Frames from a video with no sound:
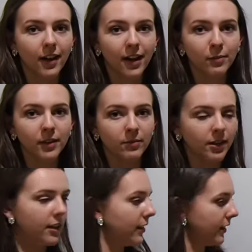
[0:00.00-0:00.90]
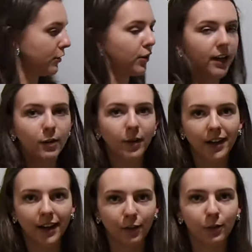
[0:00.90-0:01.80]
I am immediately checking my
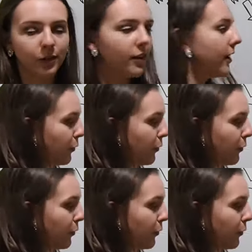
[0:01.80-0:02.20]
angles.